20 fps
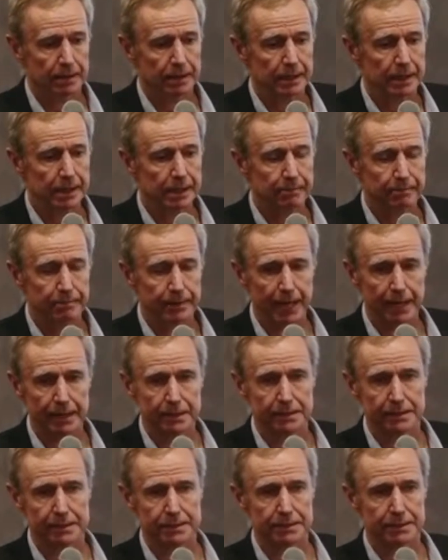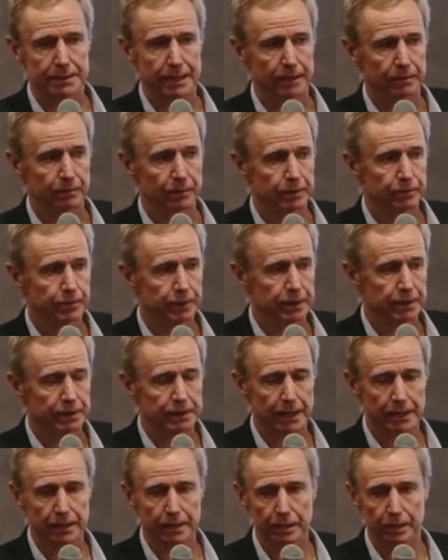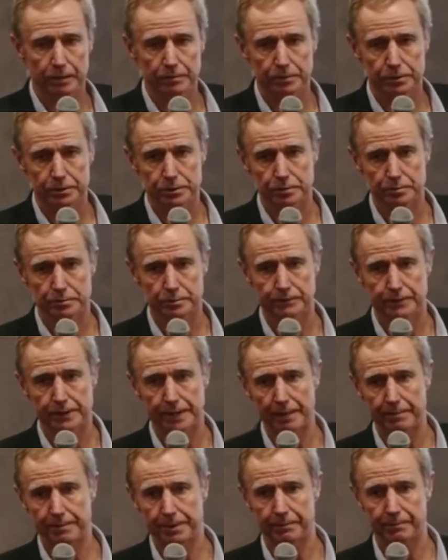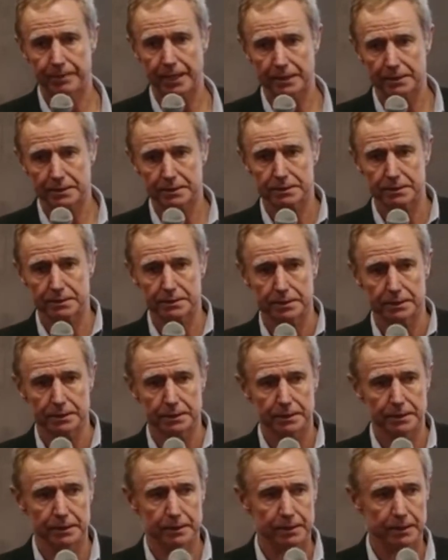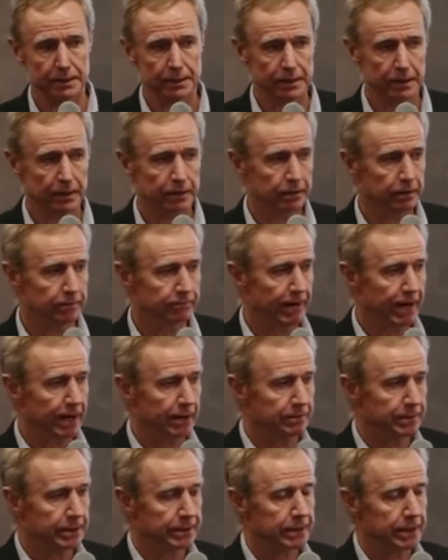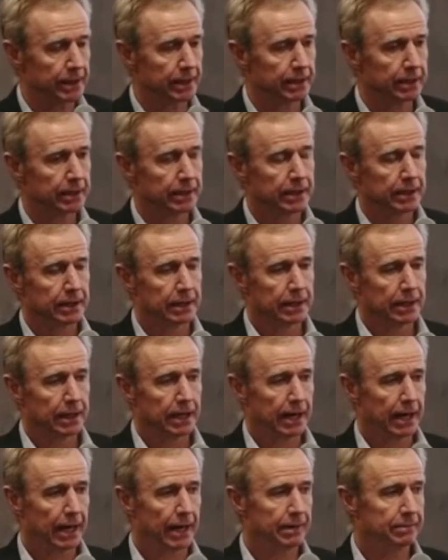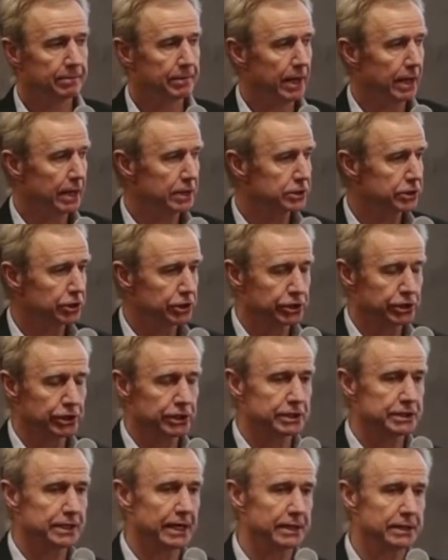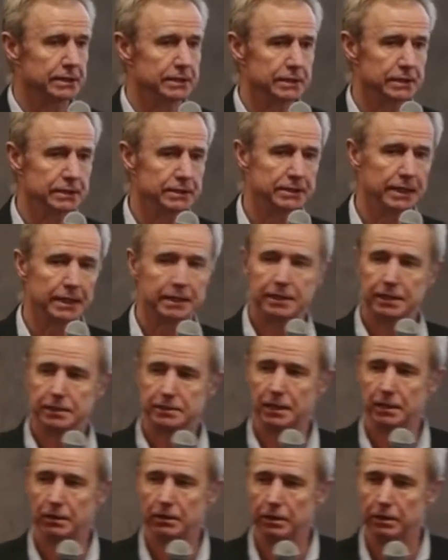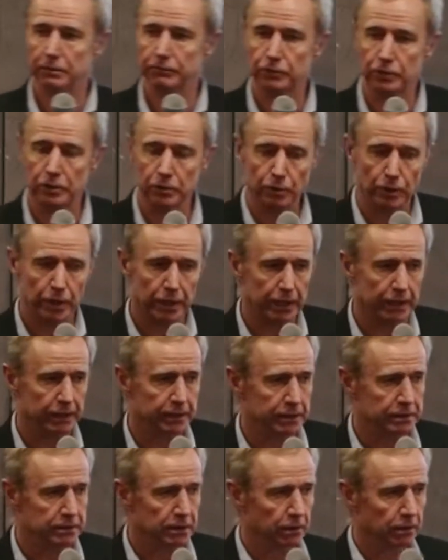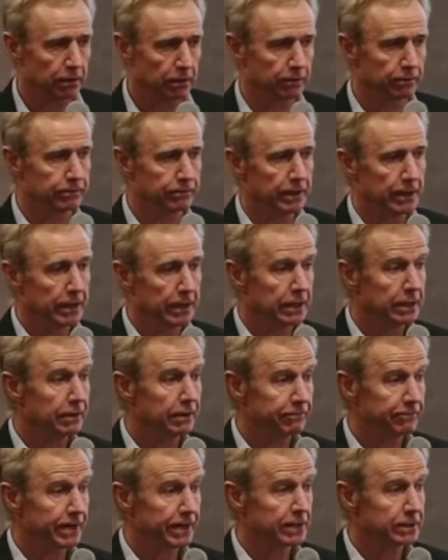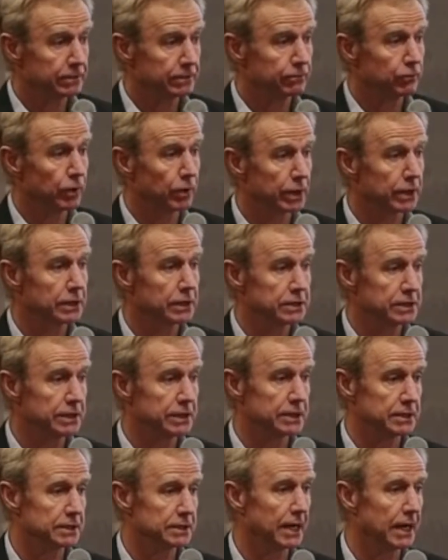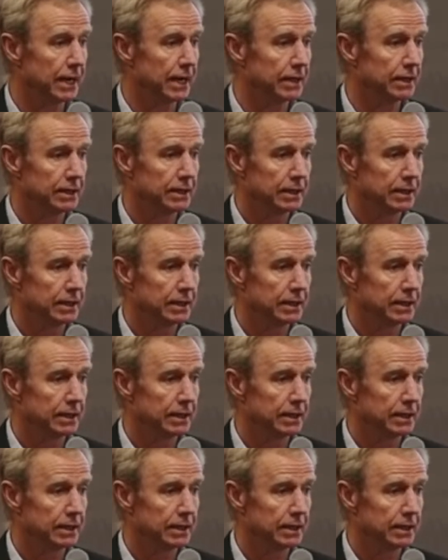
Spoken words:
lead practice and what we can take home in terms of adapting practices in our own environment there. Our assertion is that there's a lot of good work and there's a lot of ineffective work in CSI.